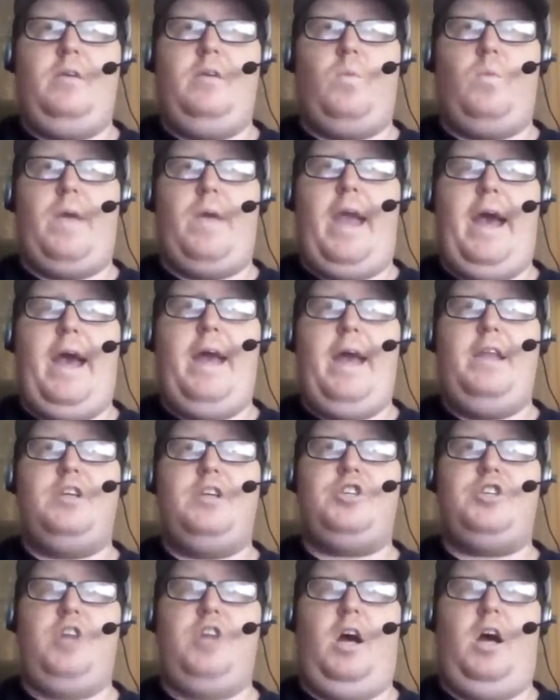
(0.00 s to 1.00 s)
We had
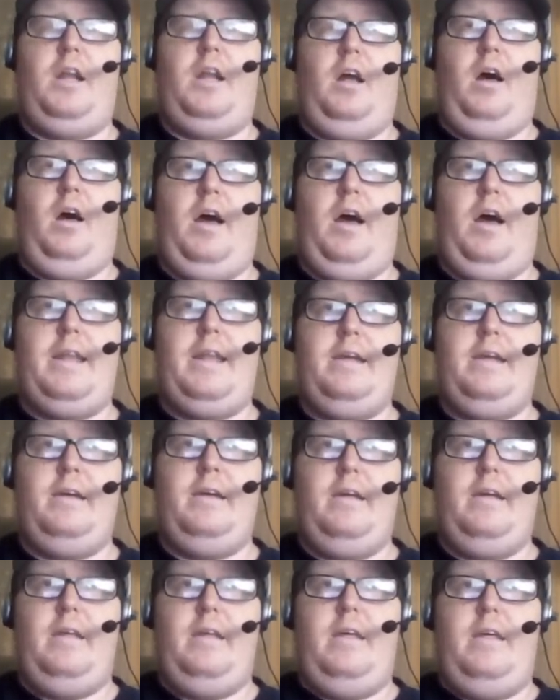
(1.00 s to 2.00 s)
Sean on
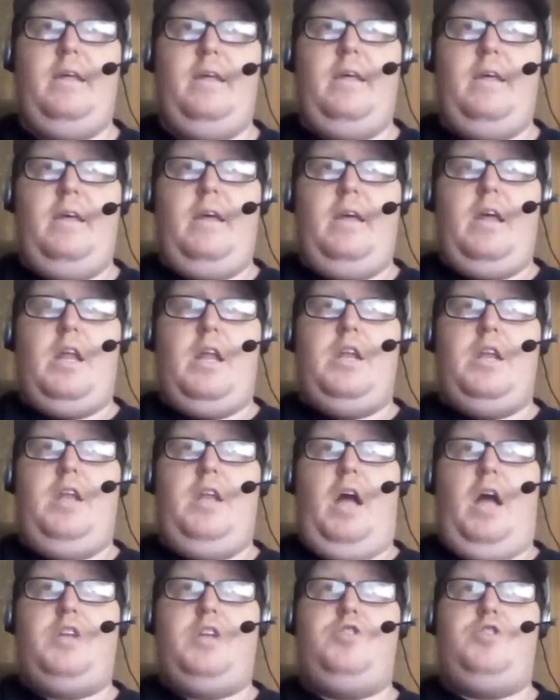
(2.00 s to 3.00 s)

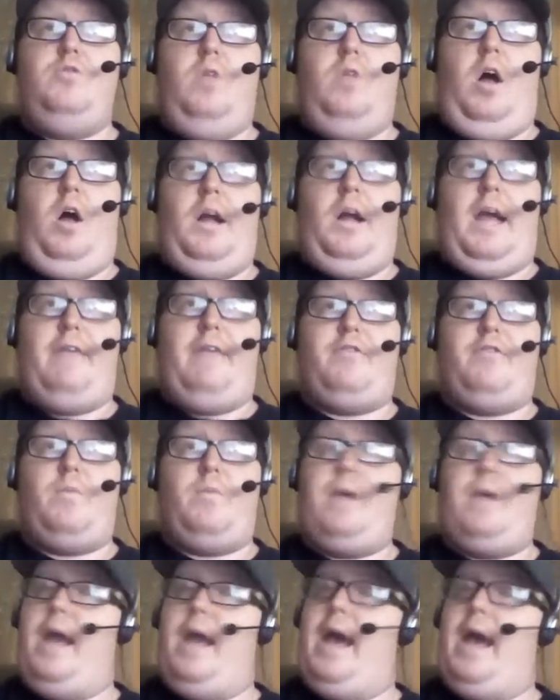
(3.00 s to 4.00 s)
not too long after
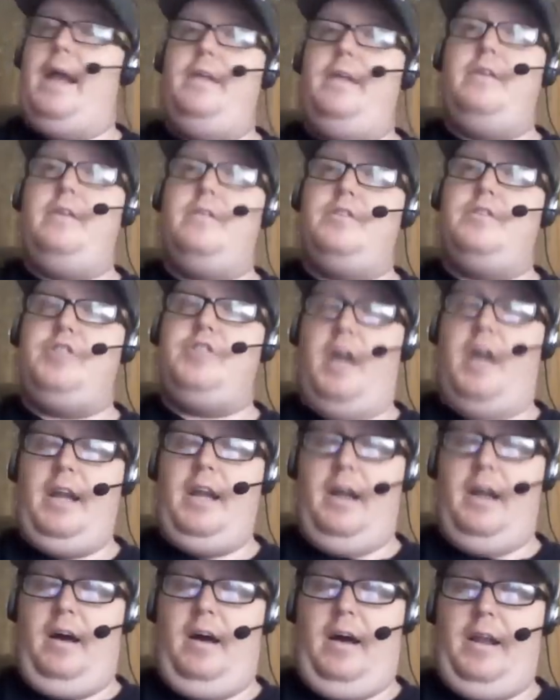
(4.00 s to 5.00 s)
we had
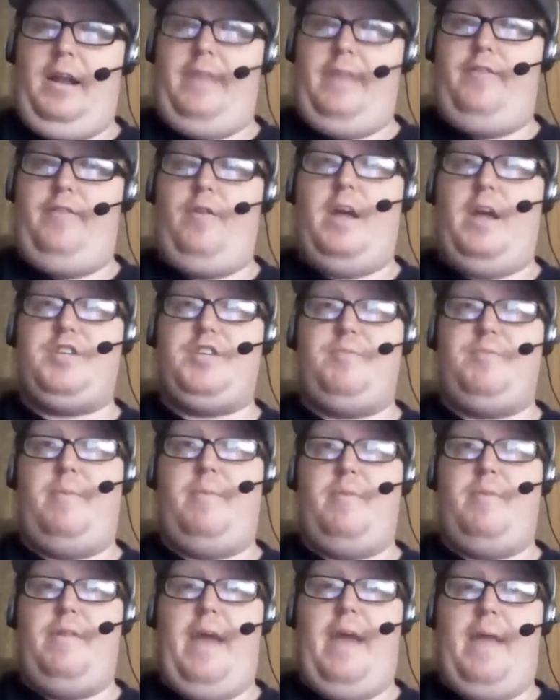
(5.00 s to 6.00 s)
China on. If you guys
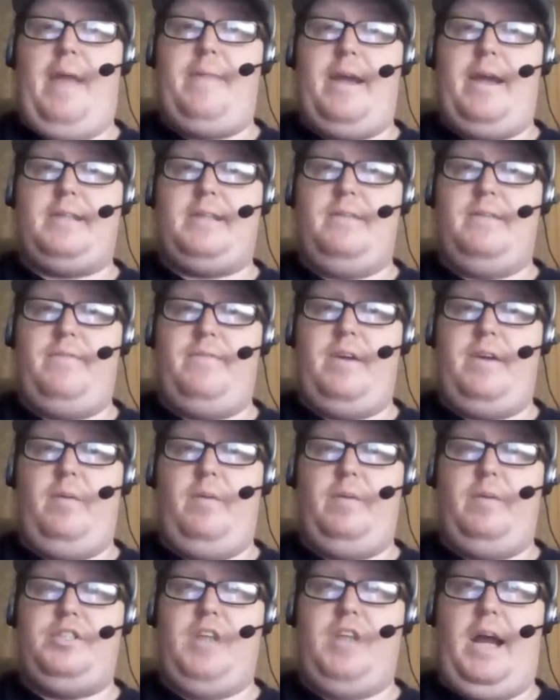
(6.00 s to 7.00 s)
remember that, the XMV
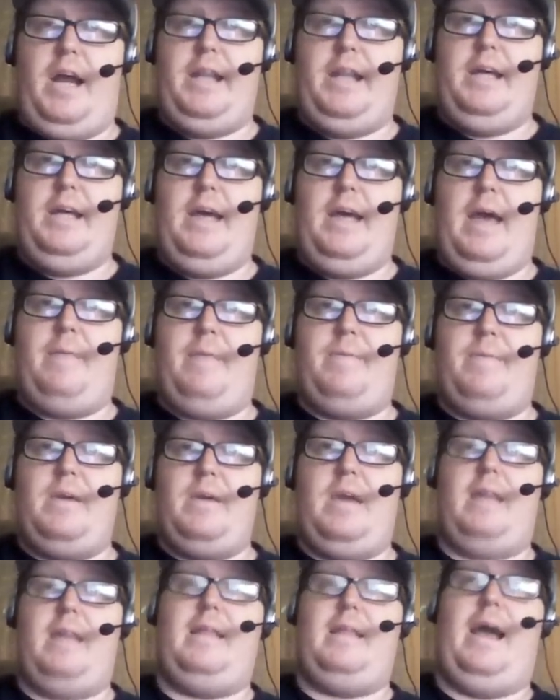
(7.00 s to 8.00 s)
with China at
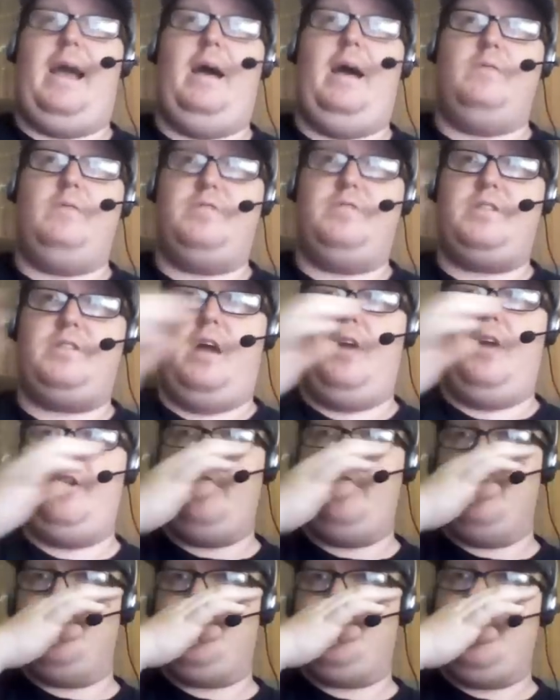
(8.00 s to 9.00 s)
the house on New
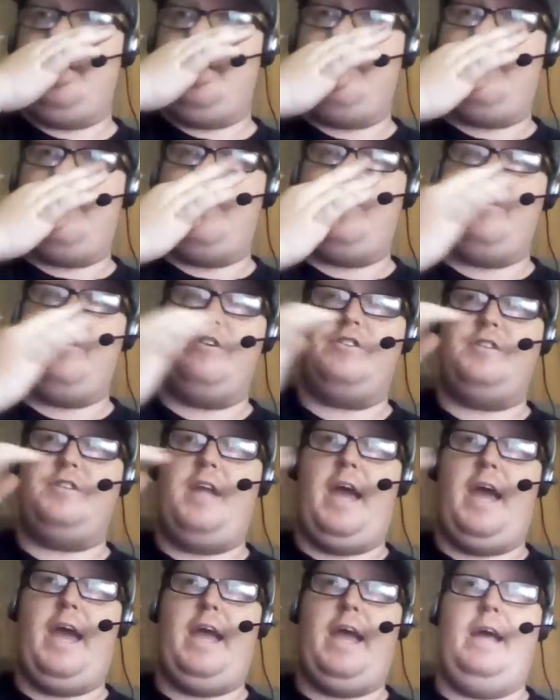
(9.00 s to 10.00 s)
Year's Eve and New Year's
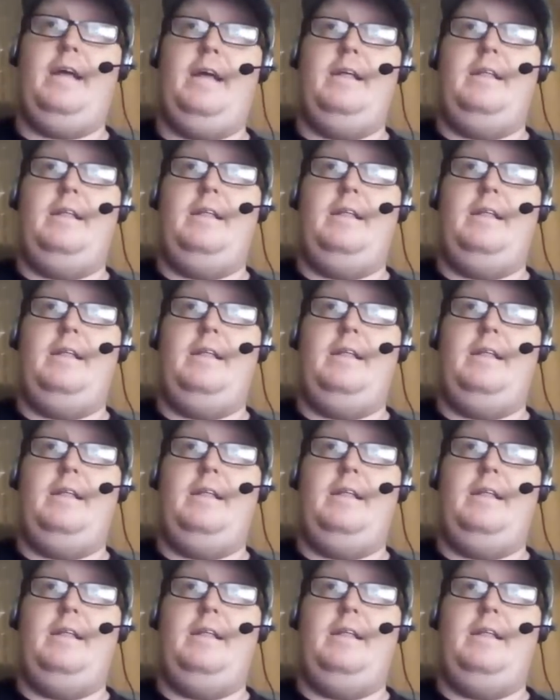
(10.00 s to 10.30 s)
Day,